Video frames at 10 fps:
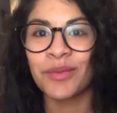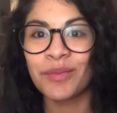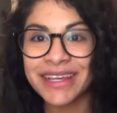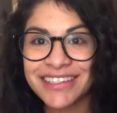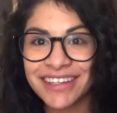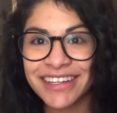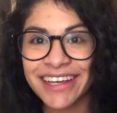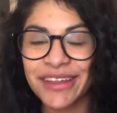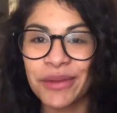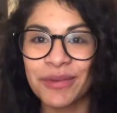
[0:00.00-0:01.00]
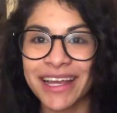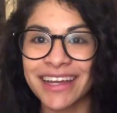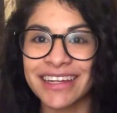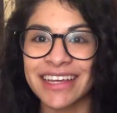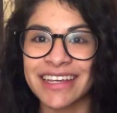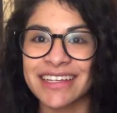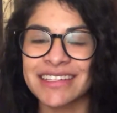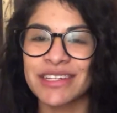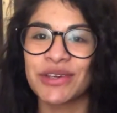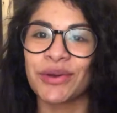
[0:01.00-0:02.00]
Basically, the plan
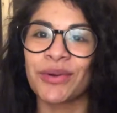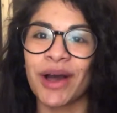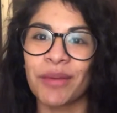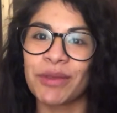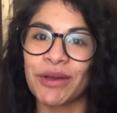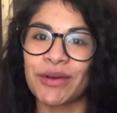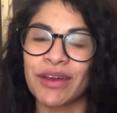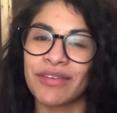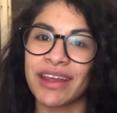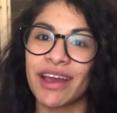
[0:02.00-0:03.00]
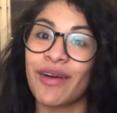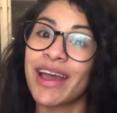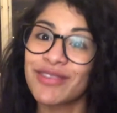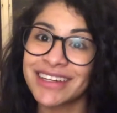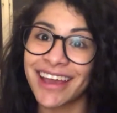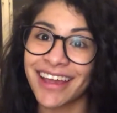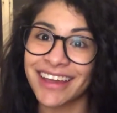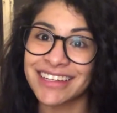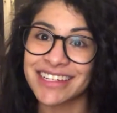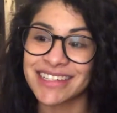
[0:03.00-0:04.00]
is to upload a video every day
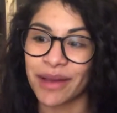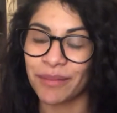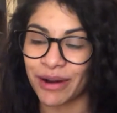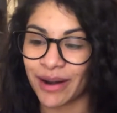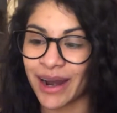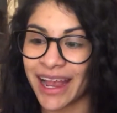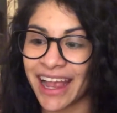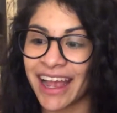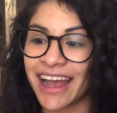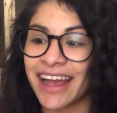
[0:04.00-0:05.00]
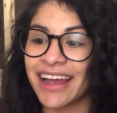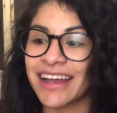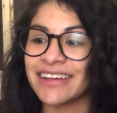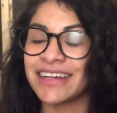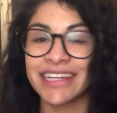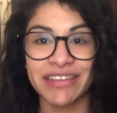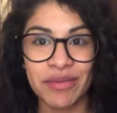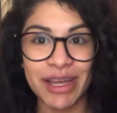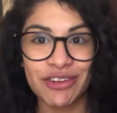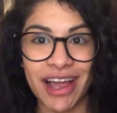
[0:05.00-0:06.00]
in December, and
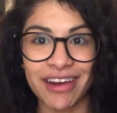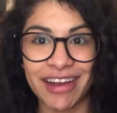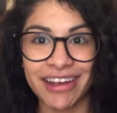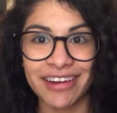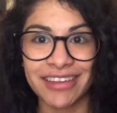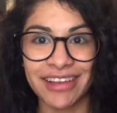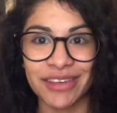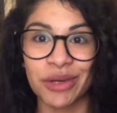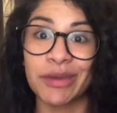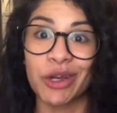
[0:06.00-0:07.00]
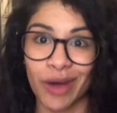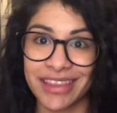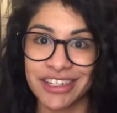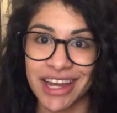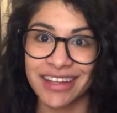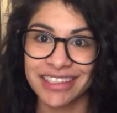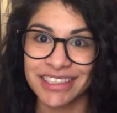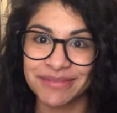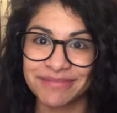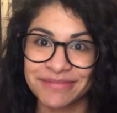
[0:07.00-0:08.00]
given my track record, that's gonna be quite the
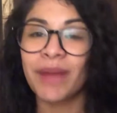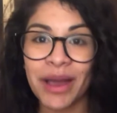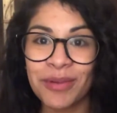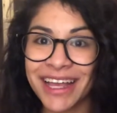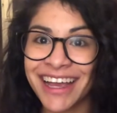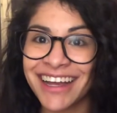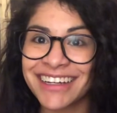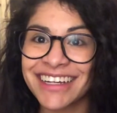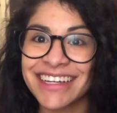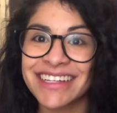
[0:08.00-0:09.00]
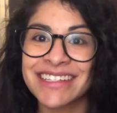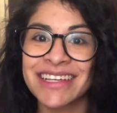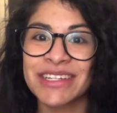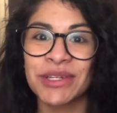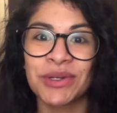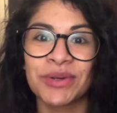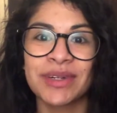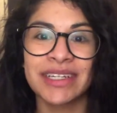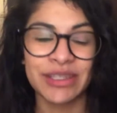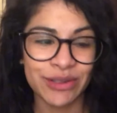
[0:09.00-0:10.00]
challenge. My plan is
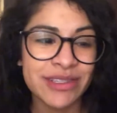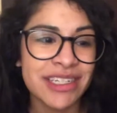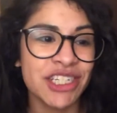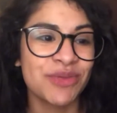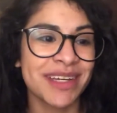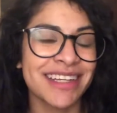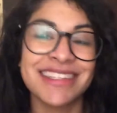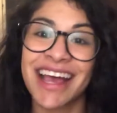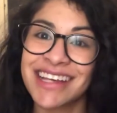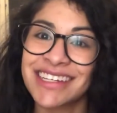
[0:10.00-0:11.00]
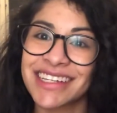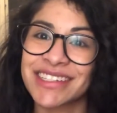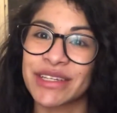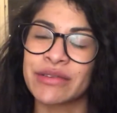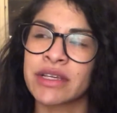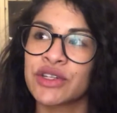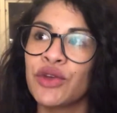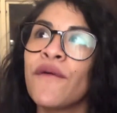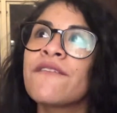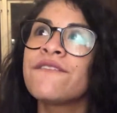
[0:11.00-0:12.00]
to use Teachmas as an excuse
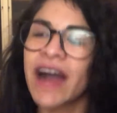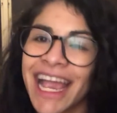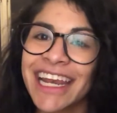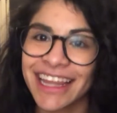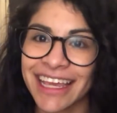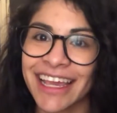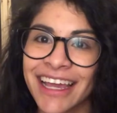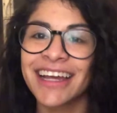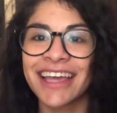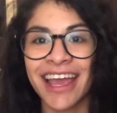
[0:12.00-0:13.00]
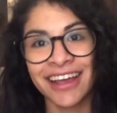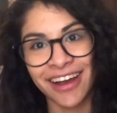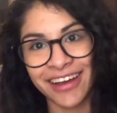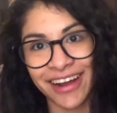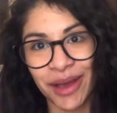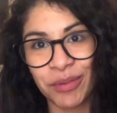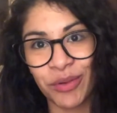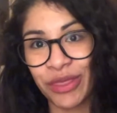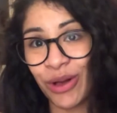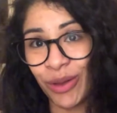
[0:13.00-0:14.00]
to finally get caught up
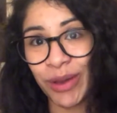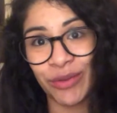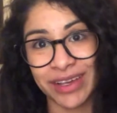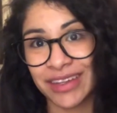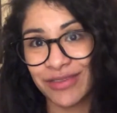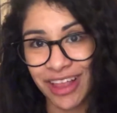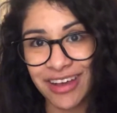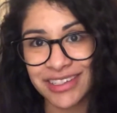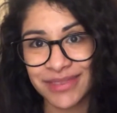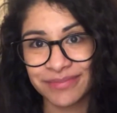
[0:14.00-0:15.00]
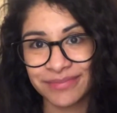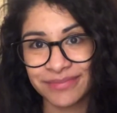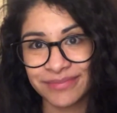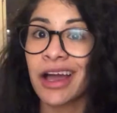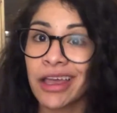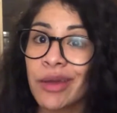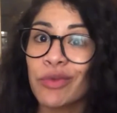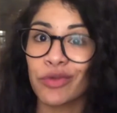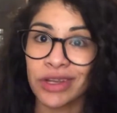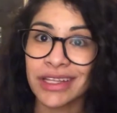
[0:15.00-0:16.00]
with all my weekly vlogs. I
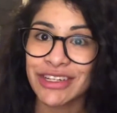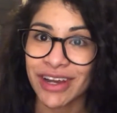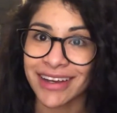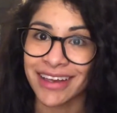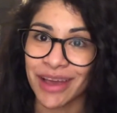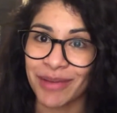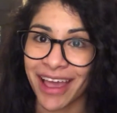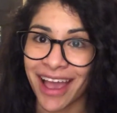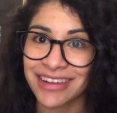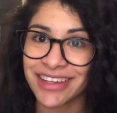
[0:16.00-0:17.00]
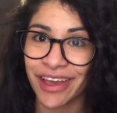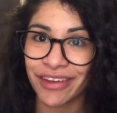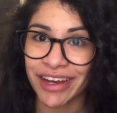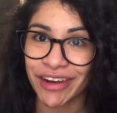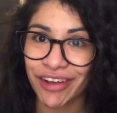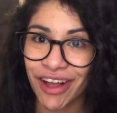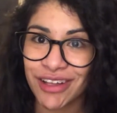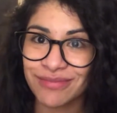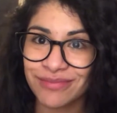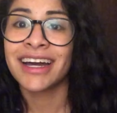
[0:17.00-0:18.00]
am really trying to get my act together here,
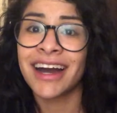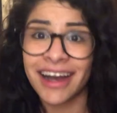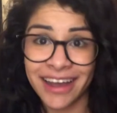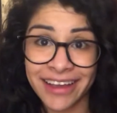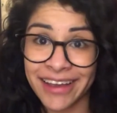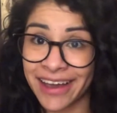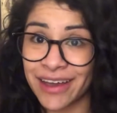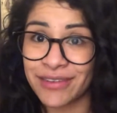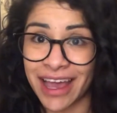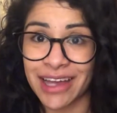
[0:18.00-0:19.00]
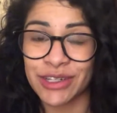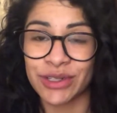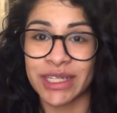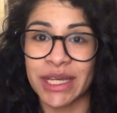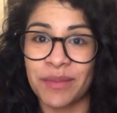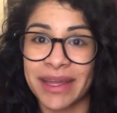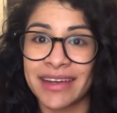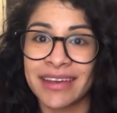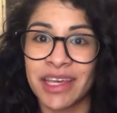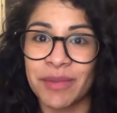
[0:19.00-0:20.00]
y'all. I have actually
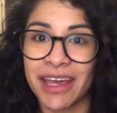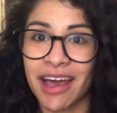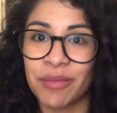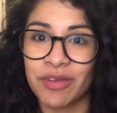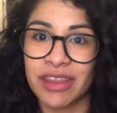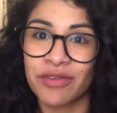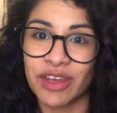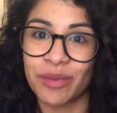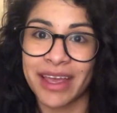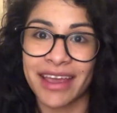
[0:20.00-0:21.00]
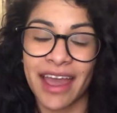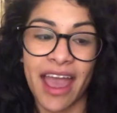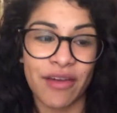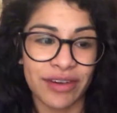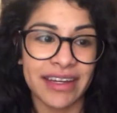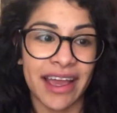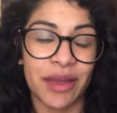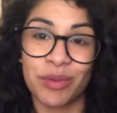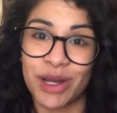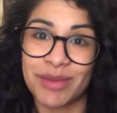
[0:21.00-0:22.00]
been keeping up with filming every day
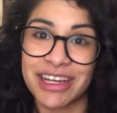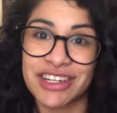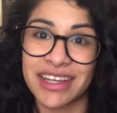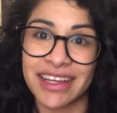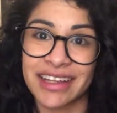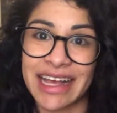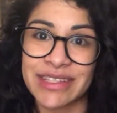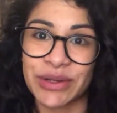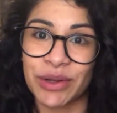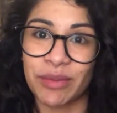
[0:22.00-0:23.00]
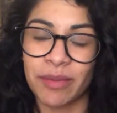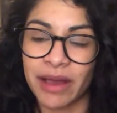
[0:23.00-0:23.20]
pretty much in the classroom,